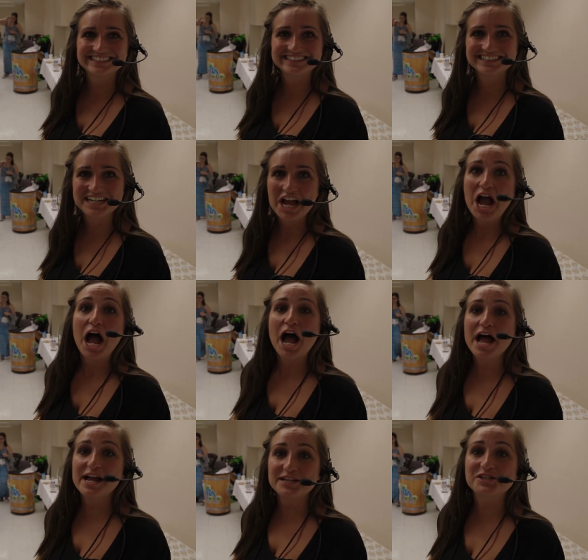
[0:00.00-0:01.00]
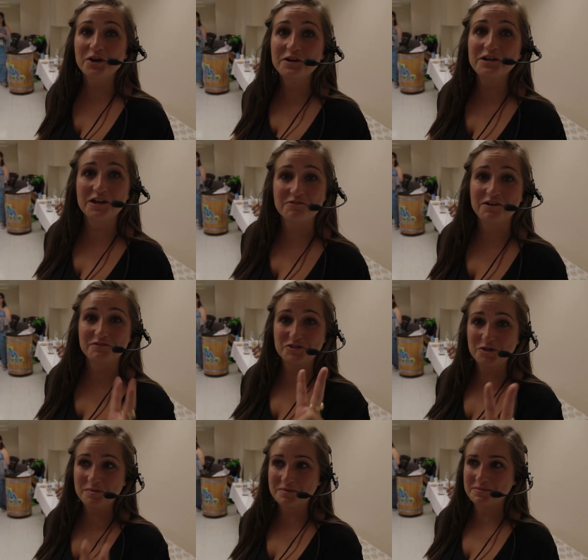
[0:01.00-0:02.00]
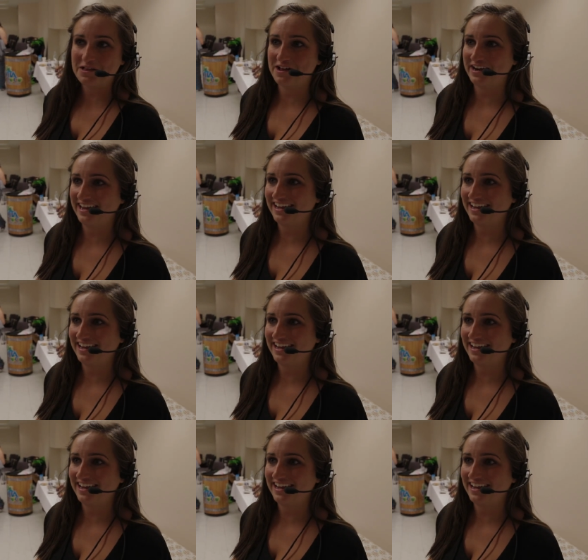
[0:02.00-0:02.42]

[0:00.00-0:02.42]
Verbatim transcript: Uh, it's going good. two people on